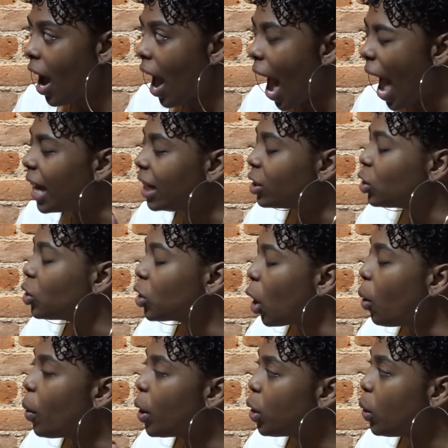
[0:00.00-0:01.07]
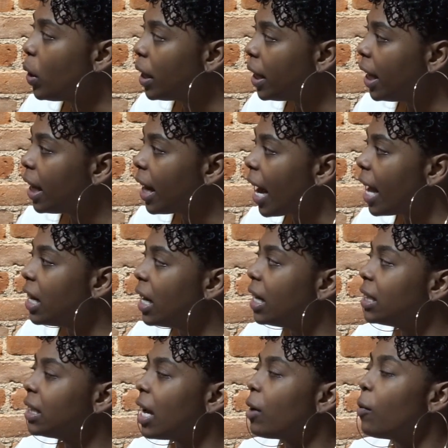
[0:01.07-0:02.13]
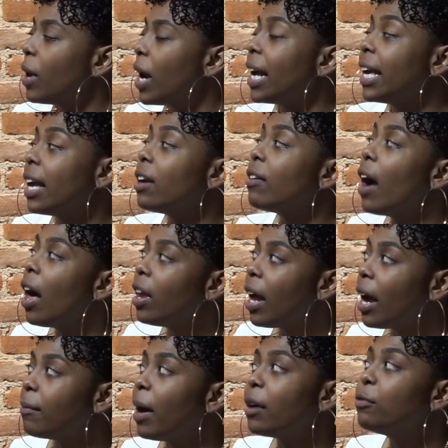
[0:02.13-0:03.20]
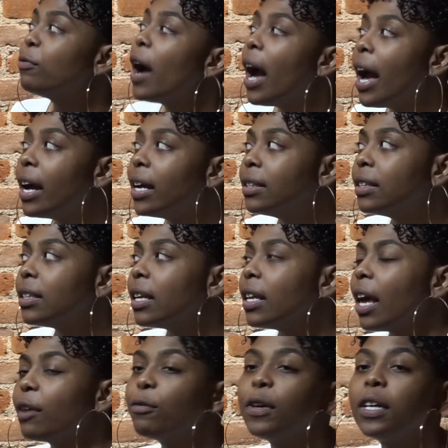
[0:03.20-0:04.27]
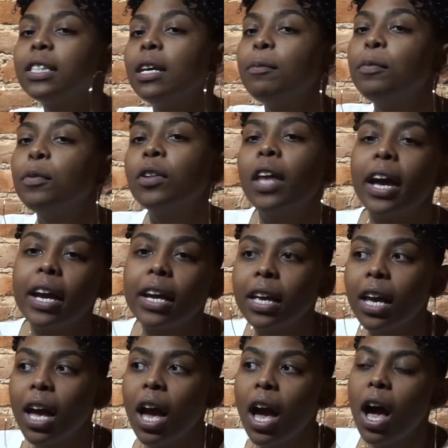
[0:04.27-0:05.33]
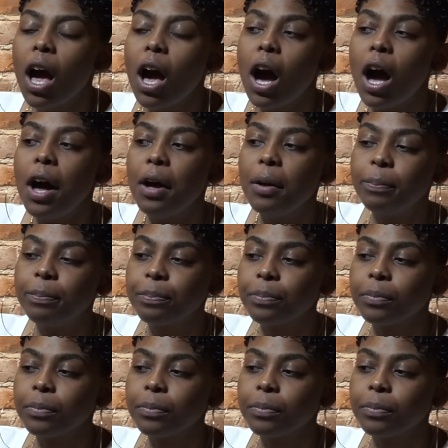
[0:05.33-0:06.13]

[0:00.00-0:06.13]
And it's so annoying. And then it's like when I get around, like, my friends and, like, for example, like, our